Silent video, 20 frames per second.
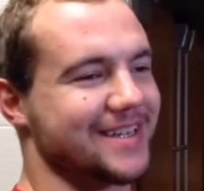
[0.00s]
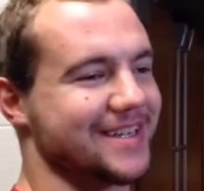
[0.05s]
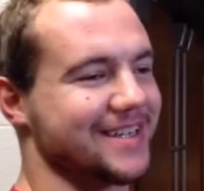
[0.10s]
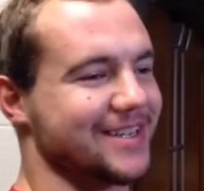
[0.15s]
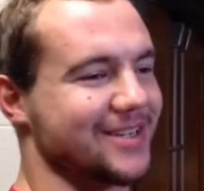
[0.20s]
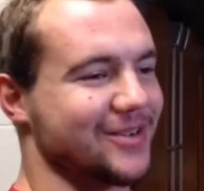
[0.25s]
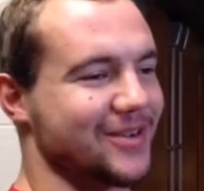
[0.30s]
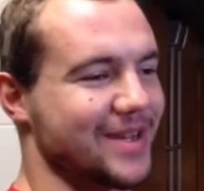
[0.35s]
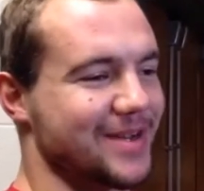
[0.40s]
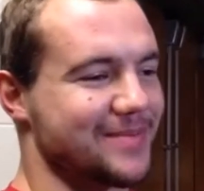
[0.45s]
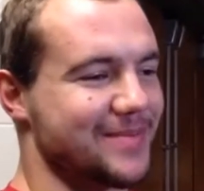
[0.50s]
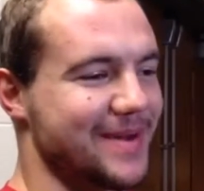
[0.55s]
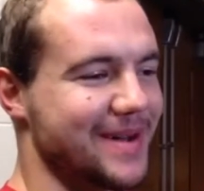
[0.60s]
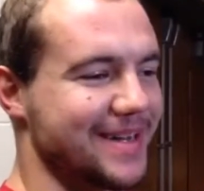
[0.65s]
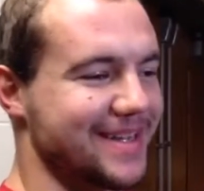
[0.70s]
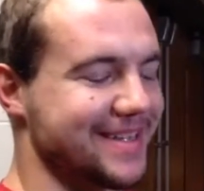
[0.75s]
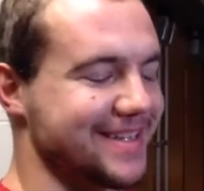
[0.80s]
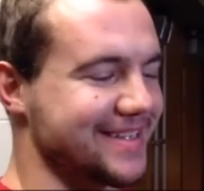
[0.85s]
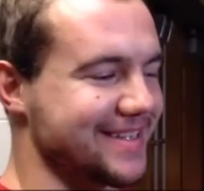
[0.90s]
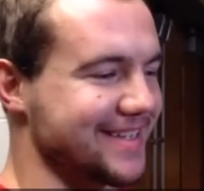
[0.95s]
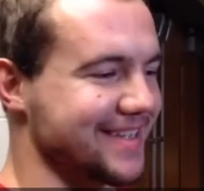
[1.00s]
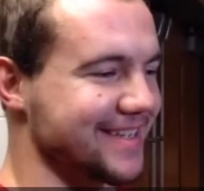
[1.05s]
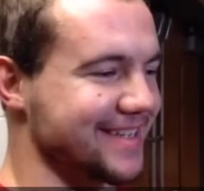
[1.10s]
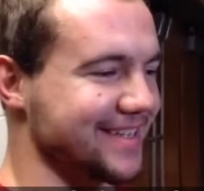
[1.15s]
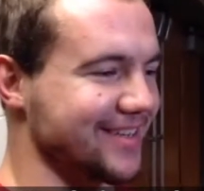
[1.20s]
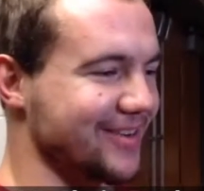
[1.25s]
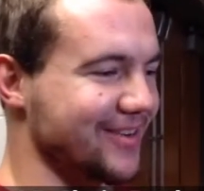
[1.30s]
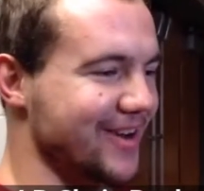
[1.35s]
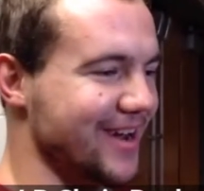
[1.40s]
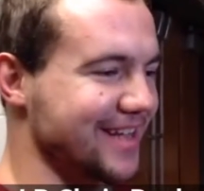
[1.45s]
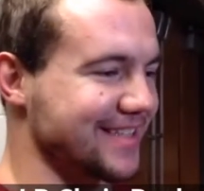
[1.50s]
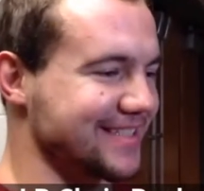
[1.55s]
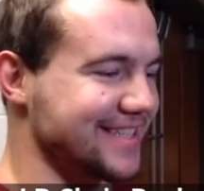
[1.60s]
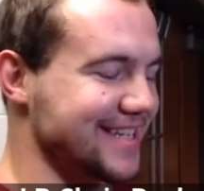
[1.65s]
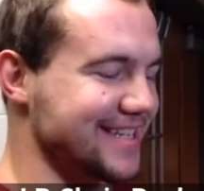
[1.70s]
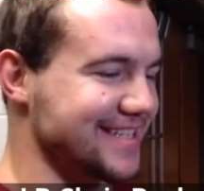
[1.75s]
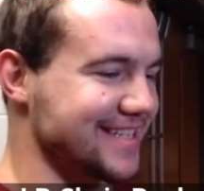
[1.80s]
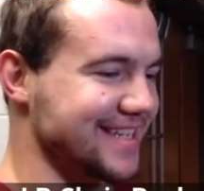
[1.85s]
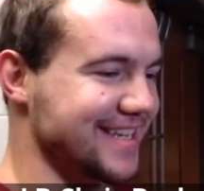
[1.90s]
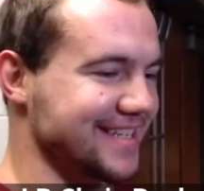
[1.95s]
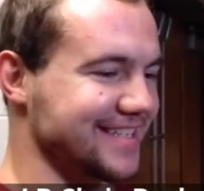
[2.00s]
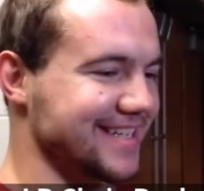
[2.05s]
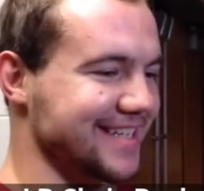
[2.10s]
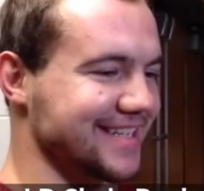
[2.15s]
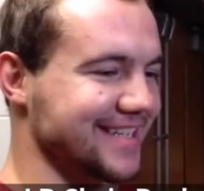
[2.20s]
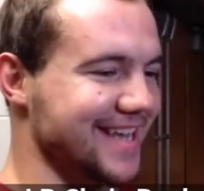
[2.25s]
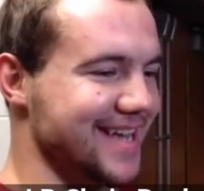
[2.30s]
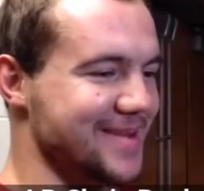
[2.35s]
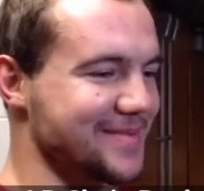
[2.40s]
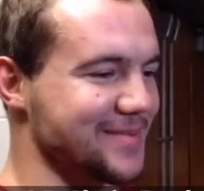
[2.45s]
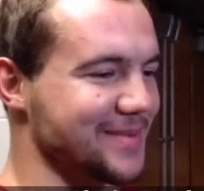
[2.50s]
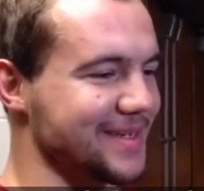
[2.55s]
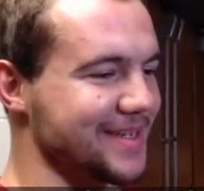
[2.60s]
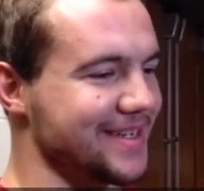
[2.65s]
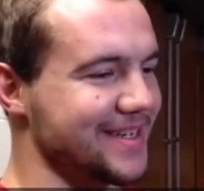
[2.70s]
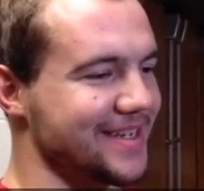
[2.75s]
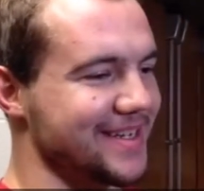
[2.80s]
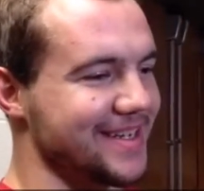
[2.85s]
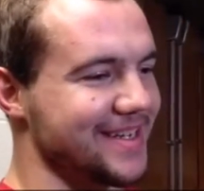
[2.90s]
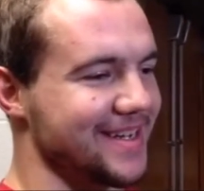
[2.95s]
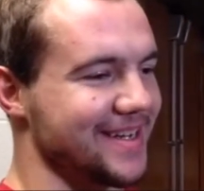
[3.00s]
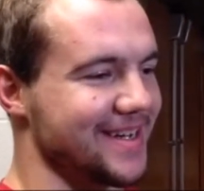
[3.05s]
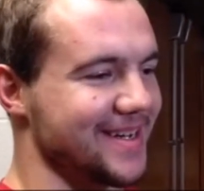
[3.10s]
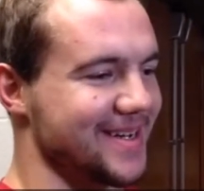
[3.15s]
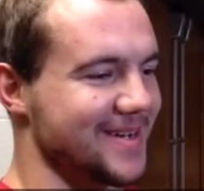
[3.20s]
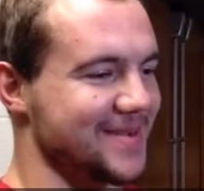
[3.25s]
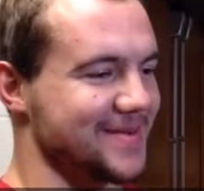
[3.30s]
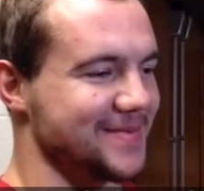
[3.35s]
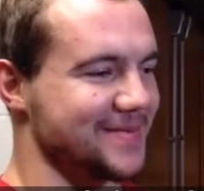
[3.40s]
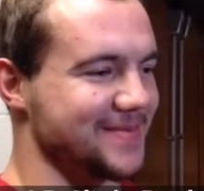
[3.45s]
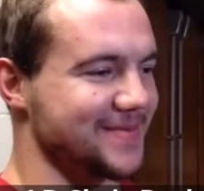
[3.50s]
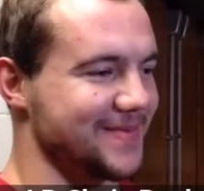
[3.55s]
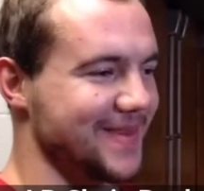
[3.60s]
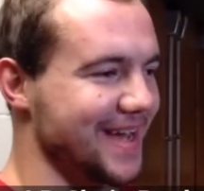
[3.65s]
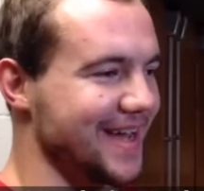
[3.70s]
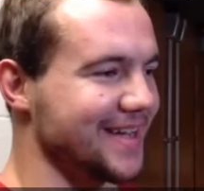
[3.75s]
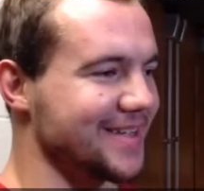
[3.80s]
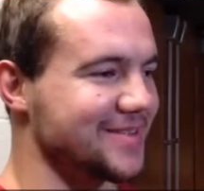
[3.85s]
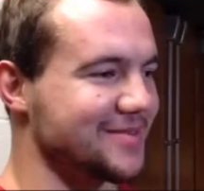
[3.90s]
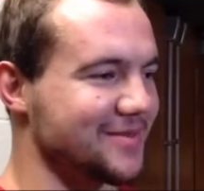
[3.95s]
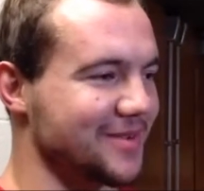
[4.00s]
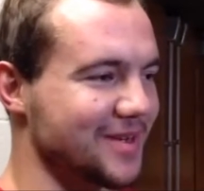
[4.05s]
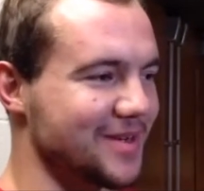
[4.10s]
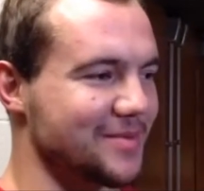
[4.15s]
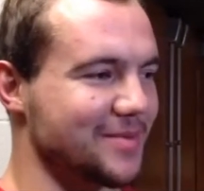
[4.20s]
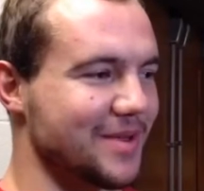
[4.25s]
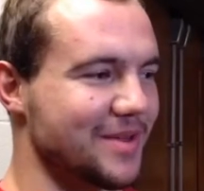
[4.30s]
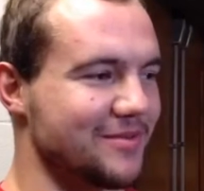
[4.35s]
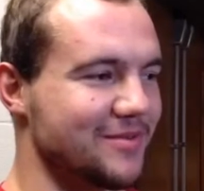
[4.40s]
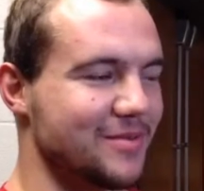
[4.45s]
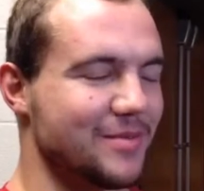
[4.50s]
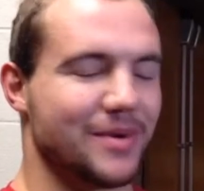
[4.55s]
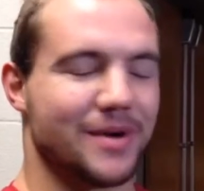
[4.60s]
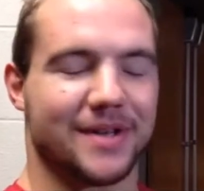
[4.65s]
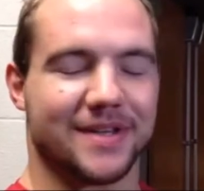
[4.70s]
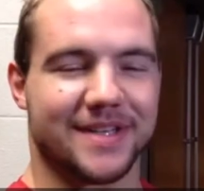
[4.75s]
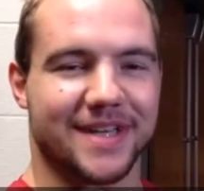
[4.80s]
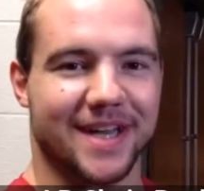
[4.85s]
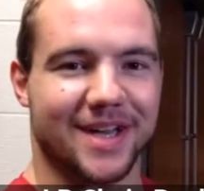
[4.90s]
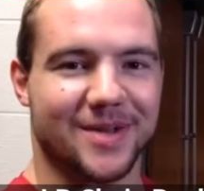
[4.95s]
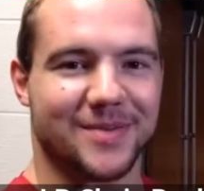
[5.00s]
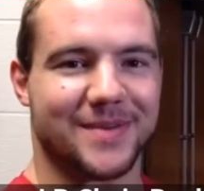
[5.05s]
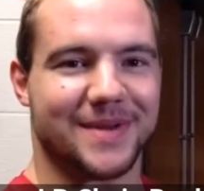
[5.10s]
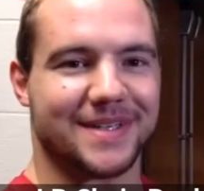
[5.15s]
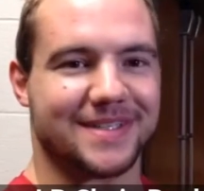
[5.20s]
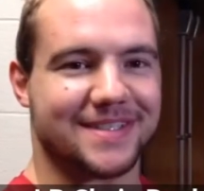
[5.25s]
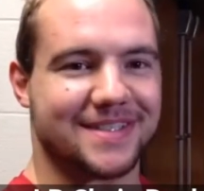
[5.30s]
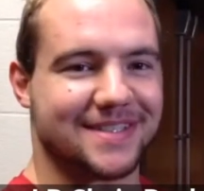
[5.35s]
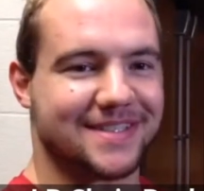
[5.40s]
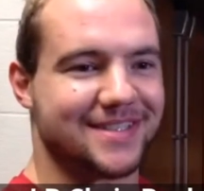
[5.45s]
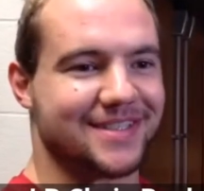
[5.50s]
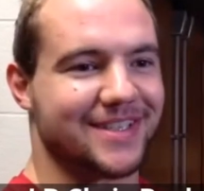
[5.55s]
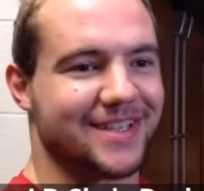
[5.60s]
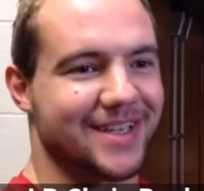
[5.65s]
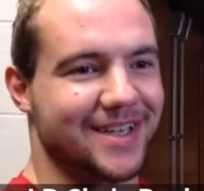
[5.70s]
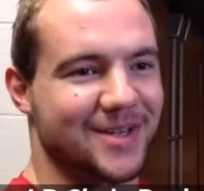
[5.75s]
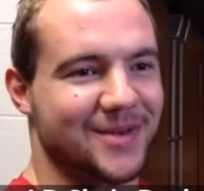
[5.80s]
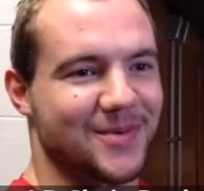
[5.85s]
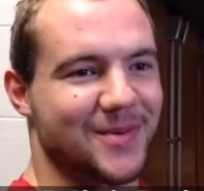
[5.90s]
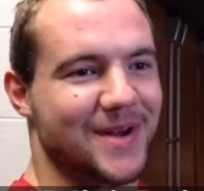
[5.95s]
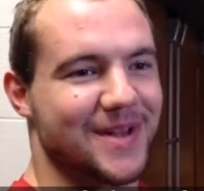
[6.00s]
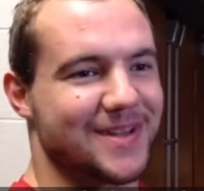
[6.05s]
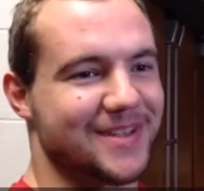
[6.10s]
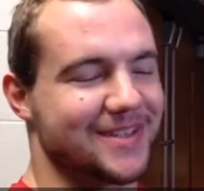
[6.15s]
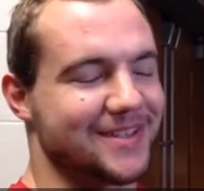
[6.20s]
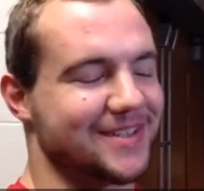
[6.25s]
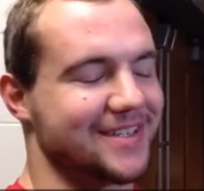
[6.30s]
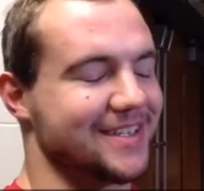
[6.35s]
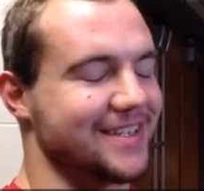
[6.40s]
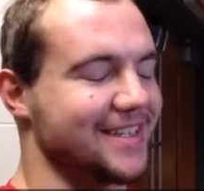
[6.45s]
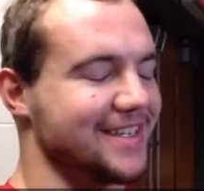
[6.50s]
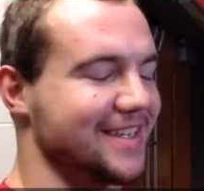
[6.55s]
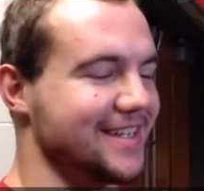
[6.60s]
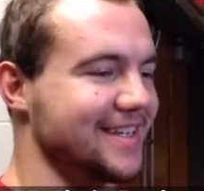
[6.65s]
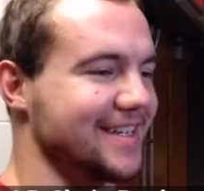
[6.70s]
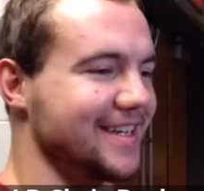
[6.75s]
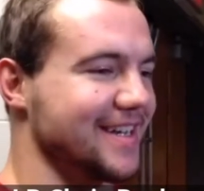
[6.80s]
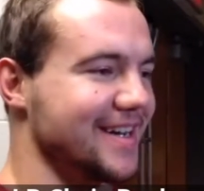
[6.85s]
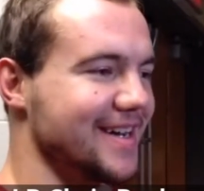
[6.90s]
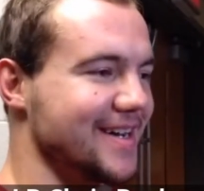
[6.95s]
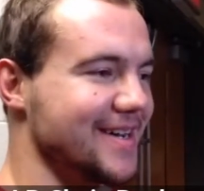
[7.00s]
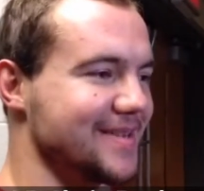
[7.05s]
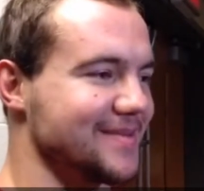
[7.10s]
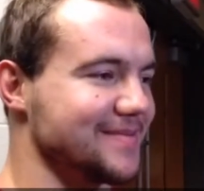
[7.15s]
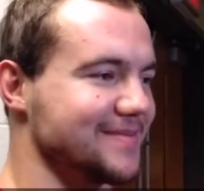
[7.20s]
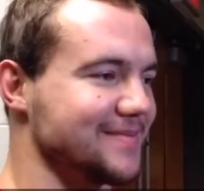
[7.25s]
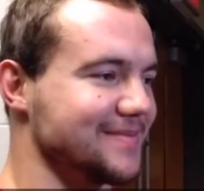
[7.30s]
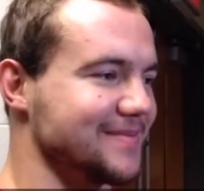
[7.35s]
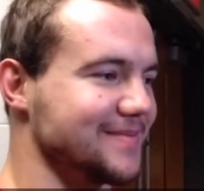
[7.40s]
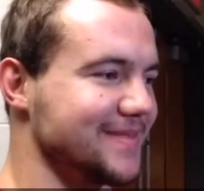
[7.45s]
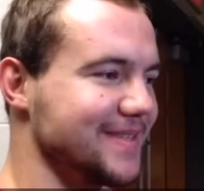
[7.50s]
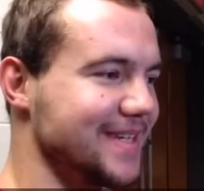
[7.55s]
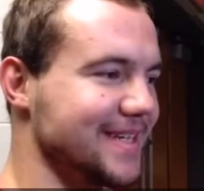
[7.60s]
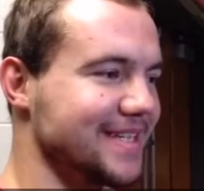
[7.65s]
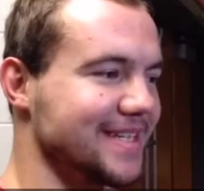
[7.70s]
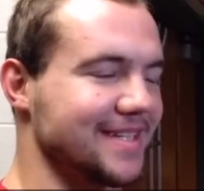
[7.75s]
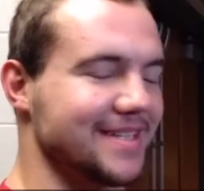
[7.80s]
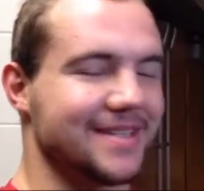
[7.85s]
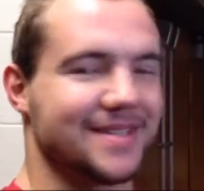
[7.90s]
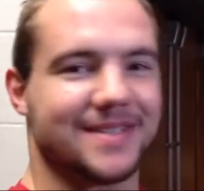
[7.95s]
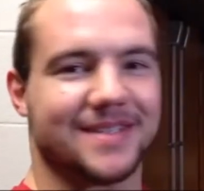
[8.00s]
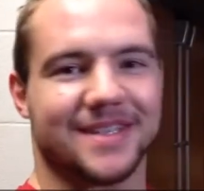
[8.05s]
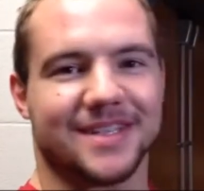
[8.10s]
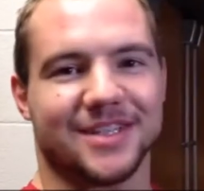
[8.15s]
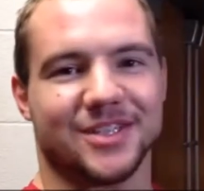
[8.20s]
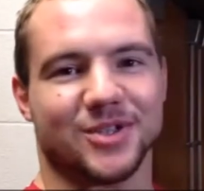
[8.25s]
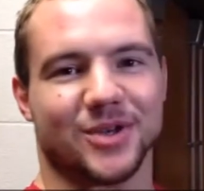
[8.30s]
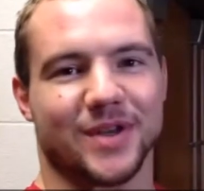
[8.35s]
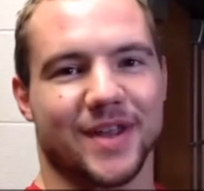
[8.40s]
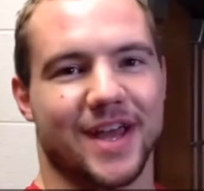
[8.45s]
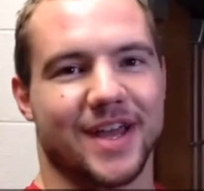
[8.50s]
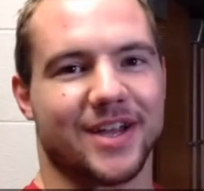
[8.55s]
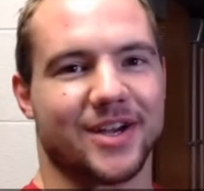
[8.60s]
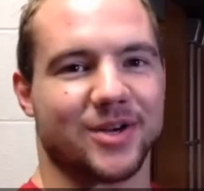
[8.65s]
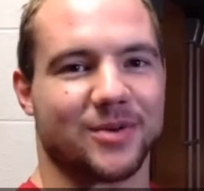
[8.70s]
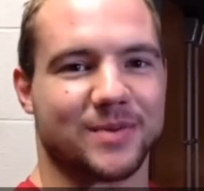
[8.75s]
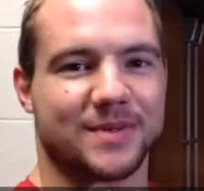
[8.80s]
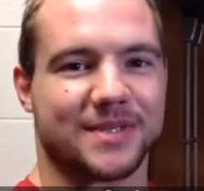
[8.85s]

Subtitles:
You don't get muddy and grass stains and things like that, but it's fun to play football in the elements. It's good hitting weather. You get to enjoy that here in